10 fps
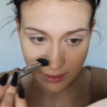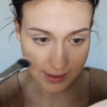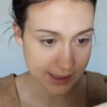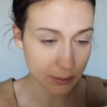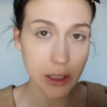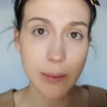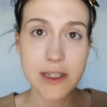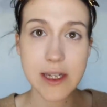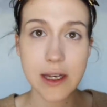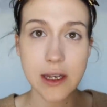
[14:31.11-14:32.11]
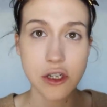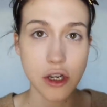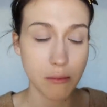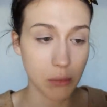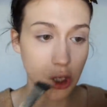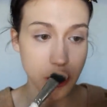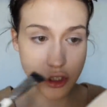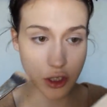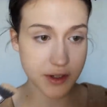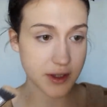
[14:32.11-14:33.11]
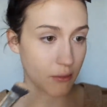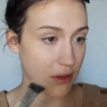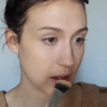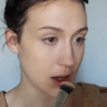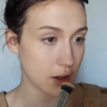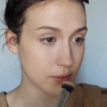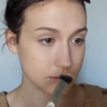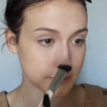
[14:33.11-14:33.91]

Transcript: some limited edition merch or something.